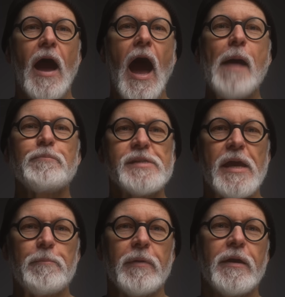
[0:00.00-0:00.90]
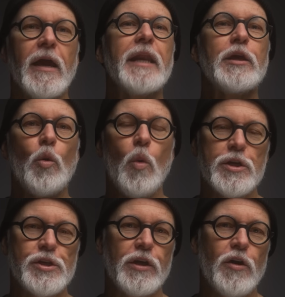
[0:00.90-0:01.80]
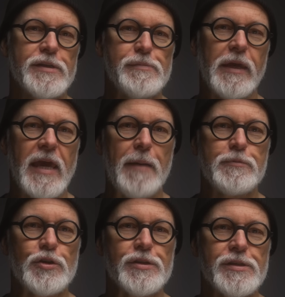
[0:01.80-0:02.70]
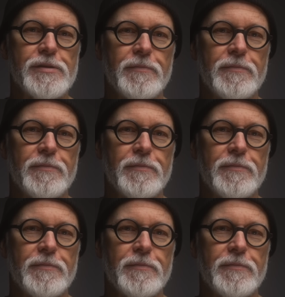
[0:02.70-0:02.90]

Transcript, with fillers: I'm Tim and you're watching Cosmic Captures.